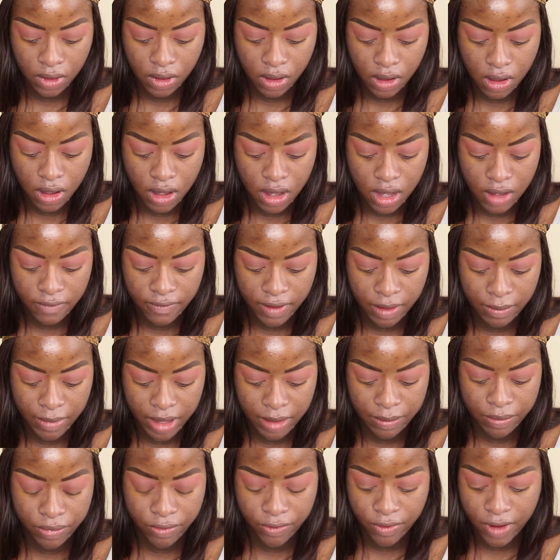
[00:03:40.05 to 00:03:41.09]
carve out my
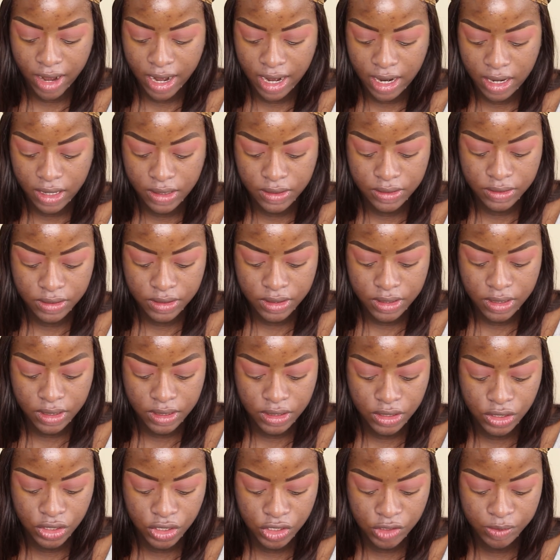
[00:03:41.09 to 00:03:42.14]
brows,
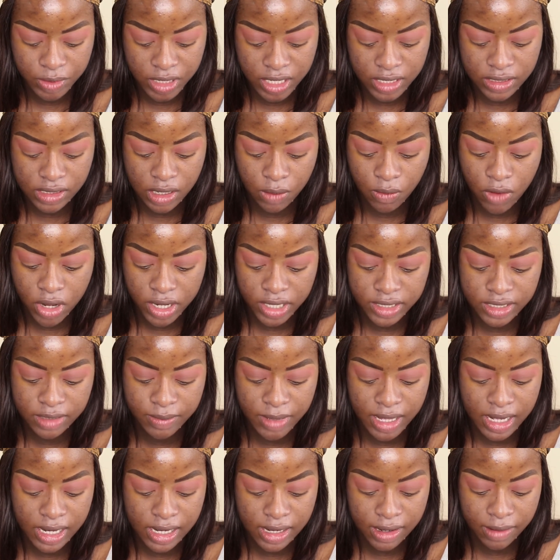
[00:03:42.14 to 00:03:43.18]
just because I want it to
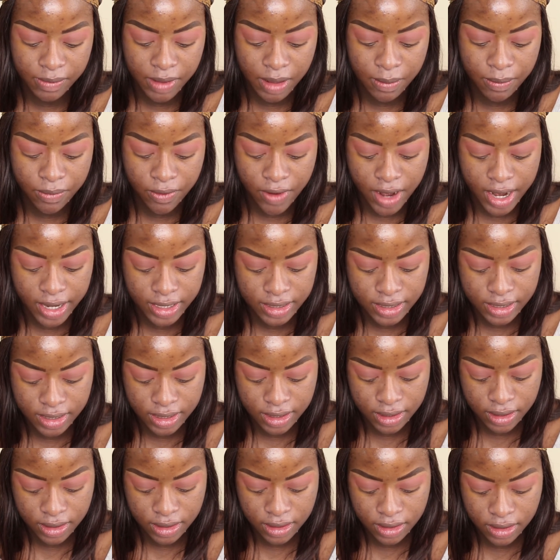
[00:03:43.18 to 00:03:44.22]
be a little bit
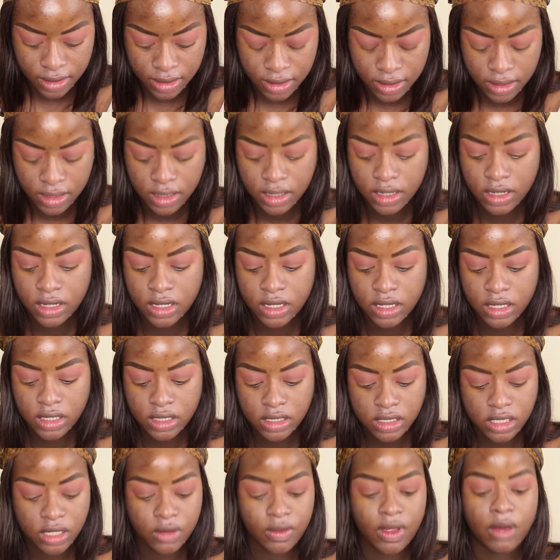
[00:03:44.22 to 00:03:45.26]
brighter
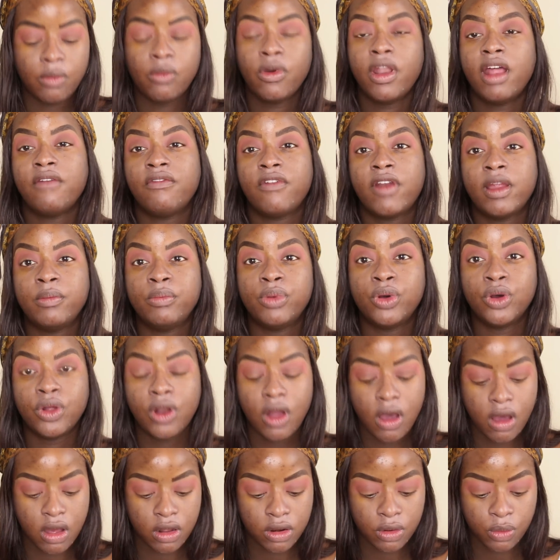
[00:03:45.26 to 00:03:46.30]
so that whatever I put
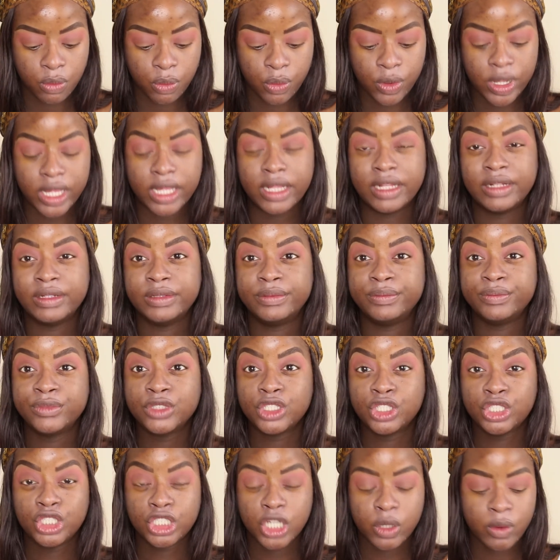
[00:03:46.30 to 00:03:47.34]
on will
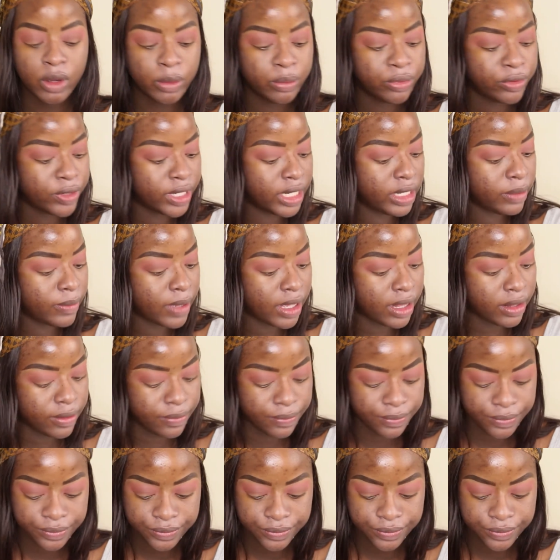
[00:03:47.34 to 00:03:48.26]
show up really well.